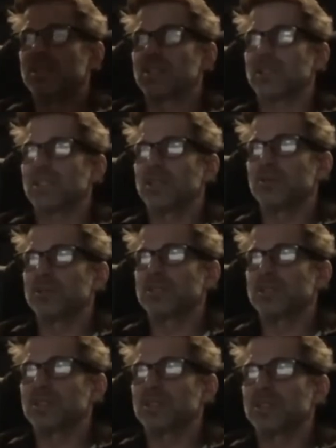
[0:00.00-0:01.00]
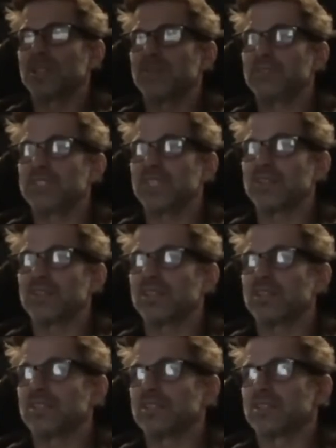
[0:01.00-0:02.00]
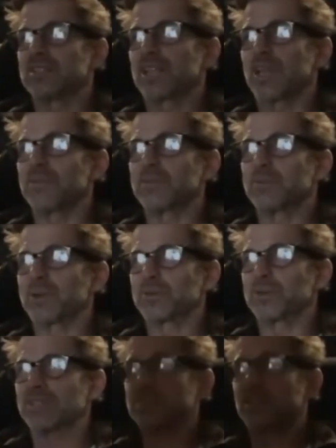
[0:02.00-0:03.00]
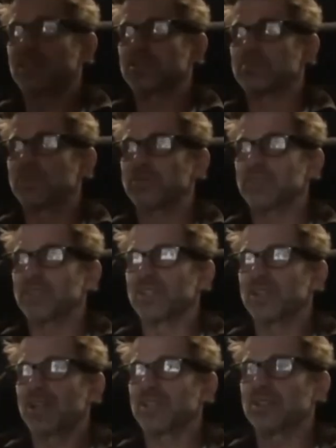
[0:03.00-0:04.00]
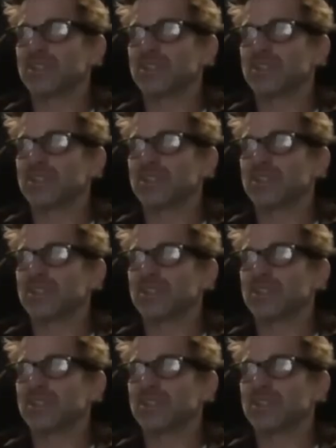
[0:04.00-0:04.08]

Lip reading: he was a Navy SEAL and came and worked with us on this movie. And